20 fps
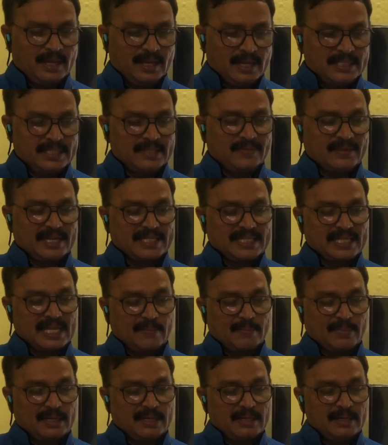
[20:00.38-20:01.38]
So for
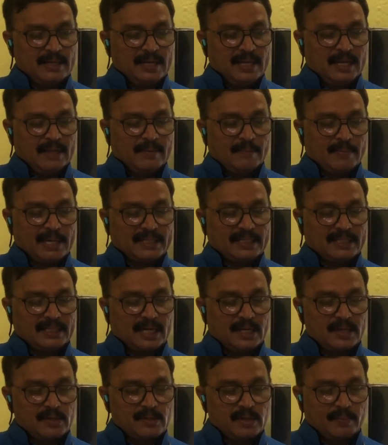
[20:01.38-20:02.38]
example, birth
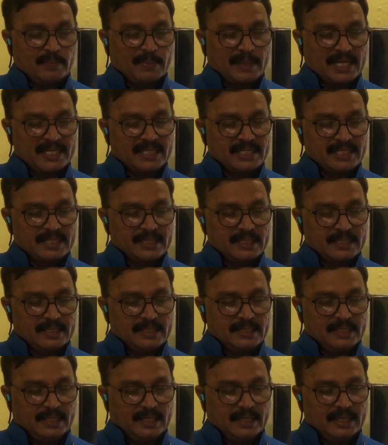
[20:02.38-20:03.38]
control patch.
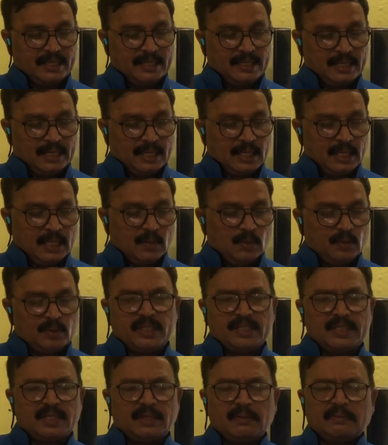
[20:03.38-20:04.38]
See, which
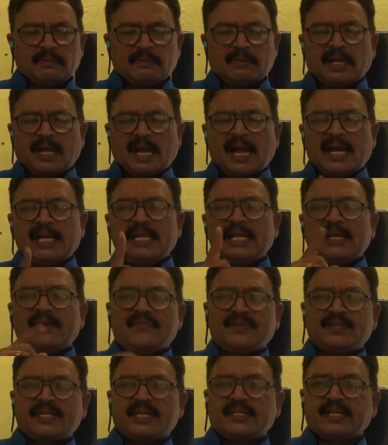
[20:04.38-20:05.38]
is a highly
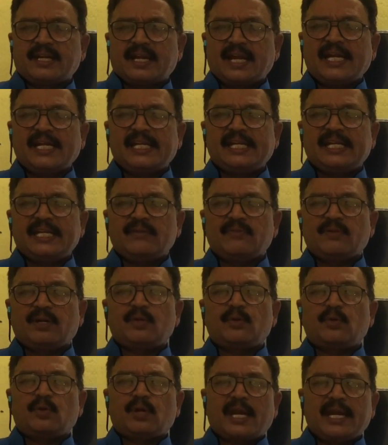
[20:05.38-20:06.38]
efficient, 91
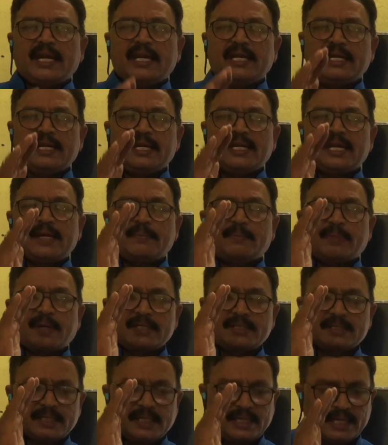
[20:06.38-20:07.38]
to
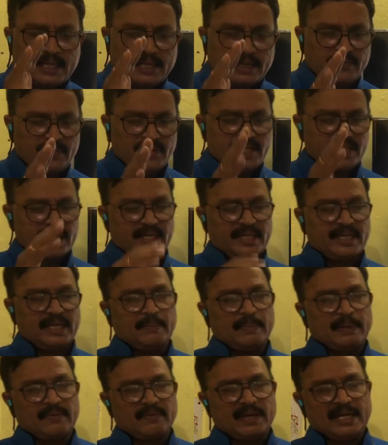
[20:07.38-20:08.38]
99% efficient in
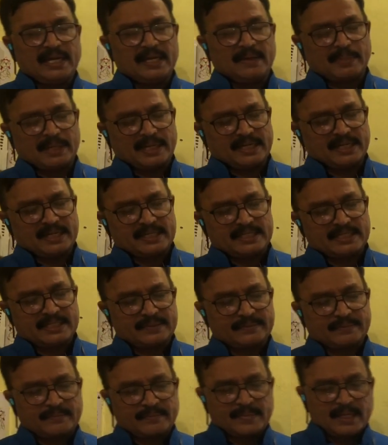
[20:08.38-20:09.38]
preventing pregnancy.
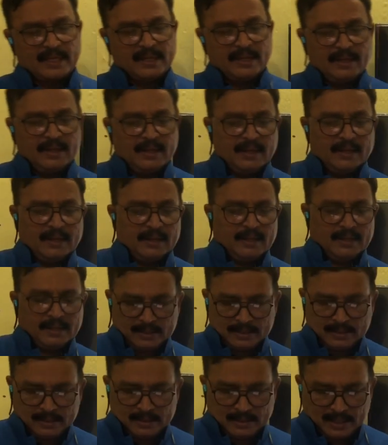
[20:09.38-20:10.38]

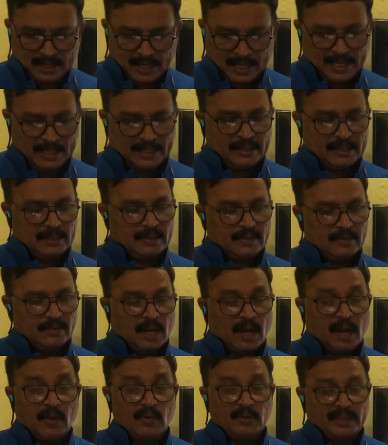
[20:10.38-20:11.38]
And
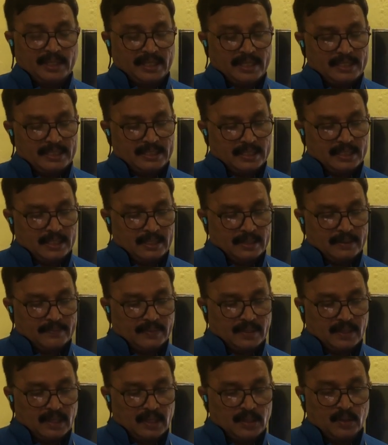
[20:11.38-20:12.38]
how it is
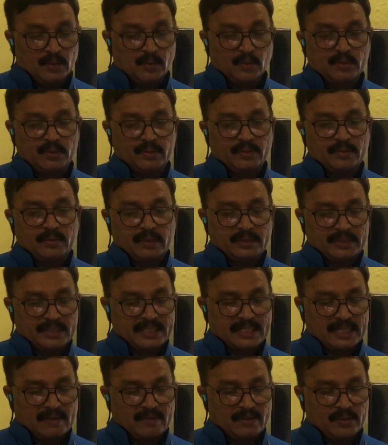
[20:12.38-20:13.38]
used.
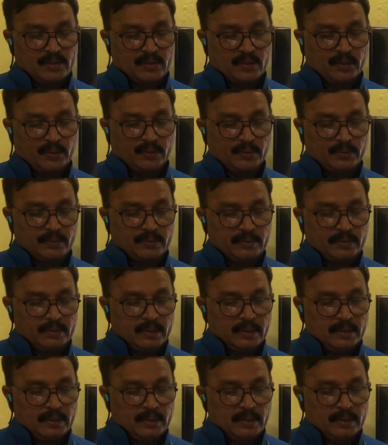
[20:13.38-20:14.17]
Just I will show you.